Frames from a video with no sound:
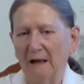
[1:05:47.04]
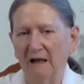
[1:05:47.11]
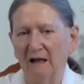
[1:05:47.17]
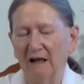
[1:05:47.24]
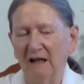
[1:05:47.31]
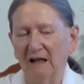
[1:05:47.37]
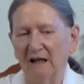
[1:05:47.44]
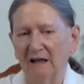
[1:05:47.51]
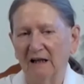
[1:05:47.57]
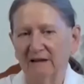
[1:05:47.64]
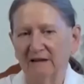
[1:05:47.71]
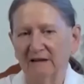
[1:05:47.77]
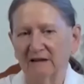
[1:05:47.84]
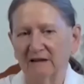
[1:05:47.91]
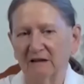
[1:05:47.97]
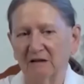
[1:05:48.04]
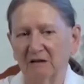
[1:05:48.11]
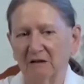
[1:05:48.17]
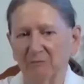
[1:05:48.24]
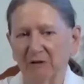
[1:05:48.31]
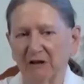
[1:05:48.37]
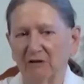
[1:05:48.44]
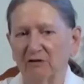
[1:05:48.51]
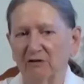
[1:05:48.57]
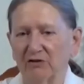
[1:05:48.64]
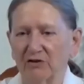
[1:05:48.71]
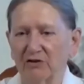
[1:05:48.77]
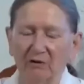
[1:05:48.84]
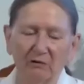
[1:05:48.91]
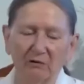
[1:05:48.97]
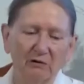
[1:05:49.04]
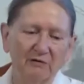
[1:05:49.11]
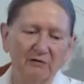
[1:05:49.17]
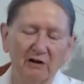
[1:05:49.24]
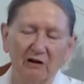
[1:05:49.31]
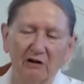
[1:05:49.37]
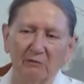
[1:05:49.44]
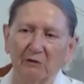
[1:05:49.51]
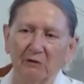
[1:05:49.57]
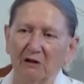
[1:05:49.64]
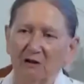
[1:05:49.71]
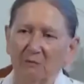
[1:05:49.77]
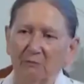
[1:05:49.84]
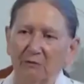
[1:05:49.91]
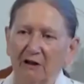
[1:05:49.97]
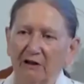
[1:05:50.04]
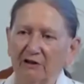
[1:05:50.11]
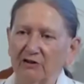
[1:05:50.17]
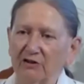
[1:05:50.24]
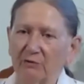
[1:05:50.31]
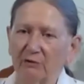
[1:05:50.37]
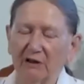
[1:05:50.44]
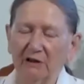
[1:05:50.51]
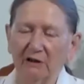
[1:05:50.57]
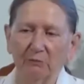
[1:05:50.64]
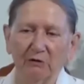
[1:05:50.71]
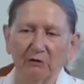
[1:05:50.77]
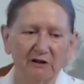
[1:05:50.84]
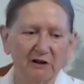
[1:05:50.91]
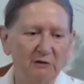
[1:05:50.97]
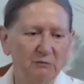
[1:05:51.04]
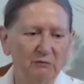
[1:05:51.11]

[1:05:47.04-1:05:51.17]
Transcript: And because the law of karma applies to anybody,